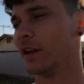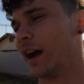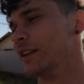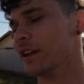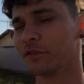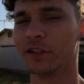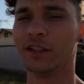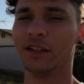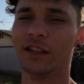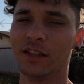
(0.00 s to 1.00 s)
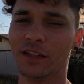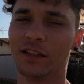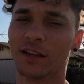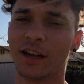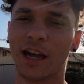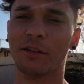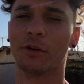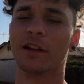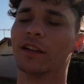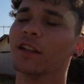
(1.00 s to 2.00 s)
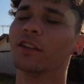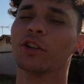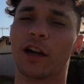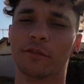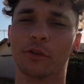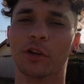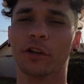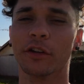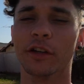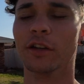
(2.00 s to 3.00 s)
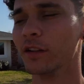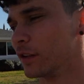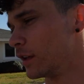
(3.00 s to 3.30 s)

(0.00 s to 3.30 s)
I definitely need the E. I want to crack 400,